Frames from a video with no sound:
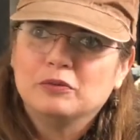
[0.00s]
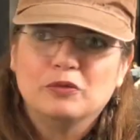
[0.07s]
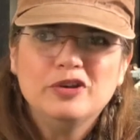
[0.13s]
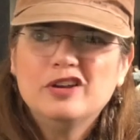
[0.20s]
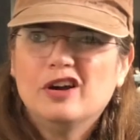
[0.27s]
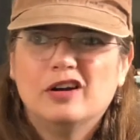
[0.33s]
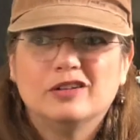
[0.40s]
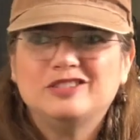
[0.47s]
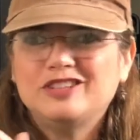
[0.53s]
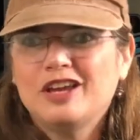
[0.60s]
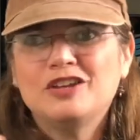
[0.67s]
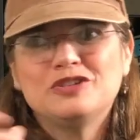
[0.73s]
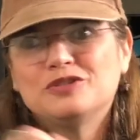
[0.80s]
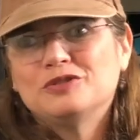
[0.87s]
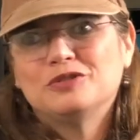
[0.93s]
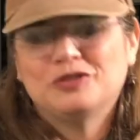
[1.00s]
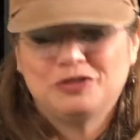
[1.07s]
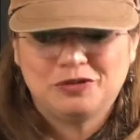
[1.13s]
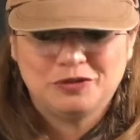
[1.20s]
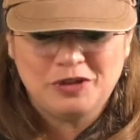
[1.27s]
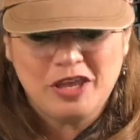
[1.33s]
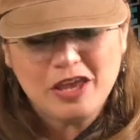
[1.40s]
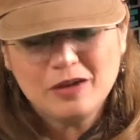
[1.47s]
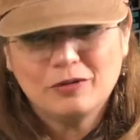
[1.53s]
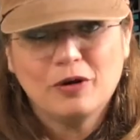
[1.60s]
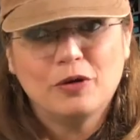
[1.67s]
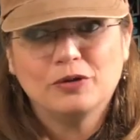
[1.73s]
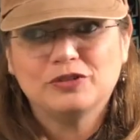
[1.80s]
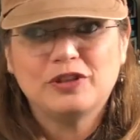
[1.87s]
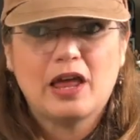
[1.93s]
We are dangerous
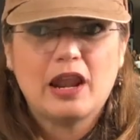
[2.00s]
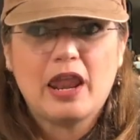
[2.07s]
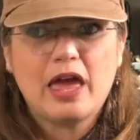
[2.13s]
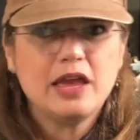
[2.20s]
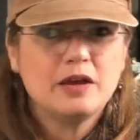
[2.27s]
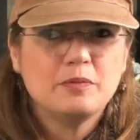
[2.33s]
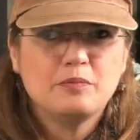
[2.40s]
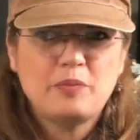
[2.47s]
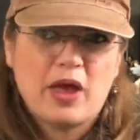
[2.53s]
heroes that like